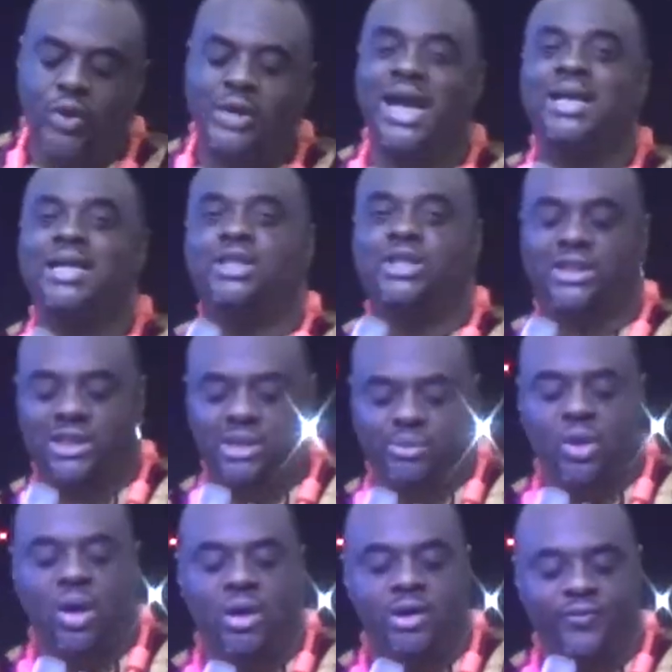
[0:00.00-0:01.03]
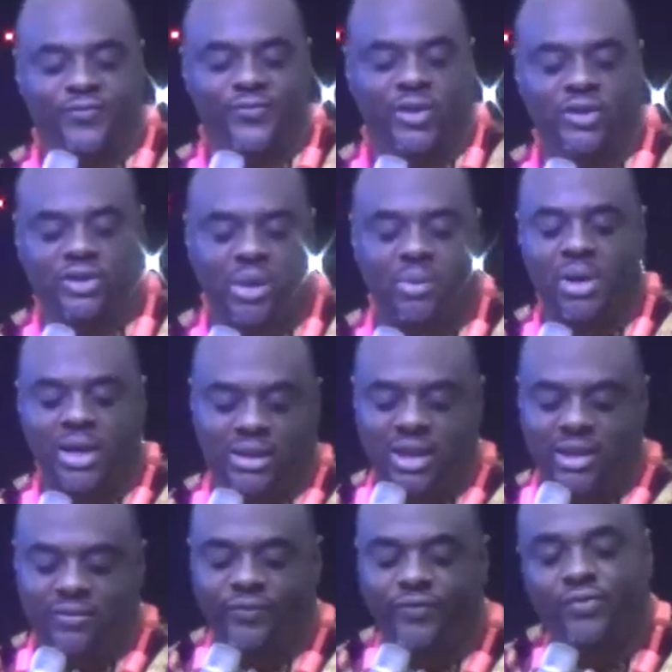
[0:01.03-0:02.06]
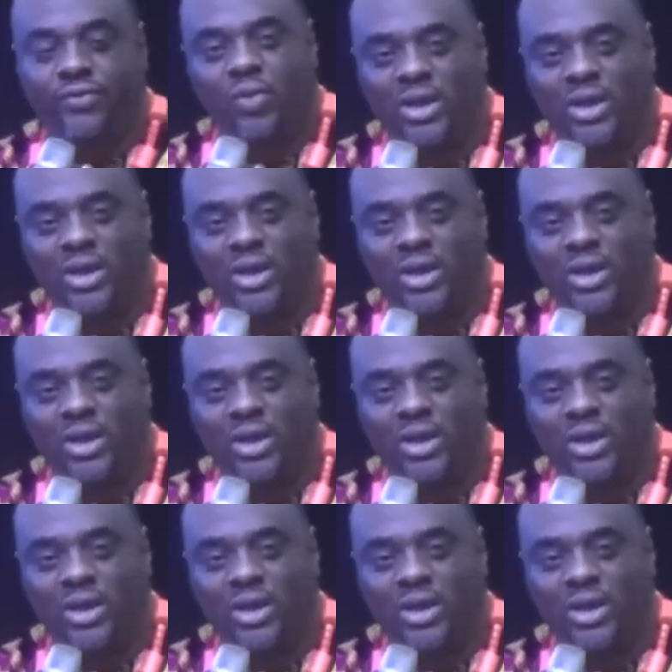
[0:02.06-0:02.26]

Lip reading: you get the scripture in 1 Samuel 10,